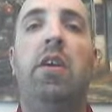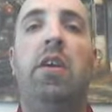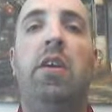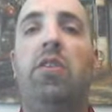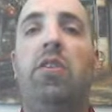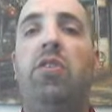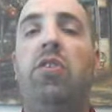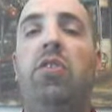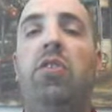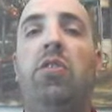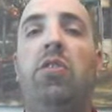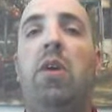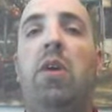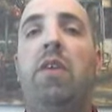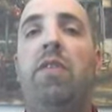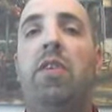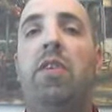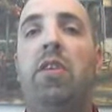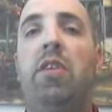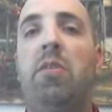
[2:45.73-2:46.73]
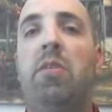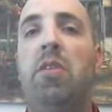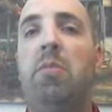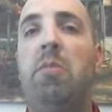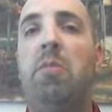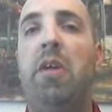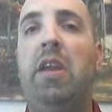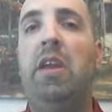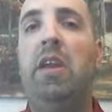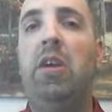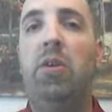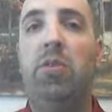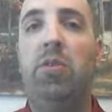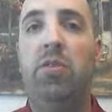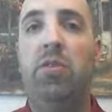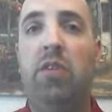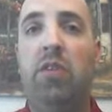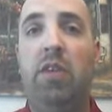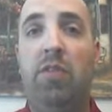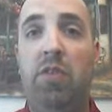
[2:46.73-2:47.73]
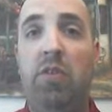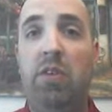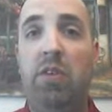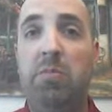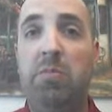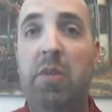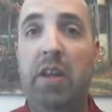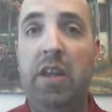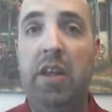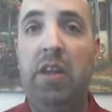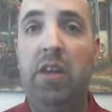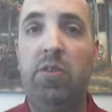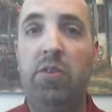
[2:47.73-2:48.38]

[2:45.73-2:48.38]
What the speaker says: And so often the money goes, if there is money,